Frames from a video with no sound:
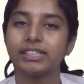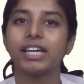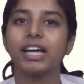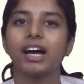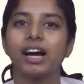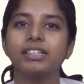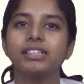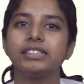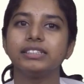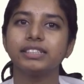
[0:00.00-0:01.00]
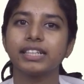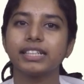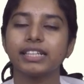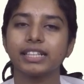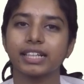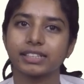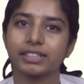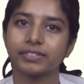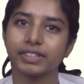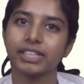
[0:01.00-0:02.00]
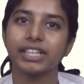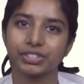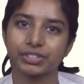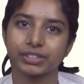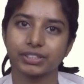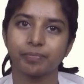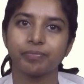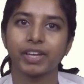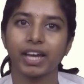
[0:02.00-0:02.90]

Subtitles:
they are intricately connected with each other,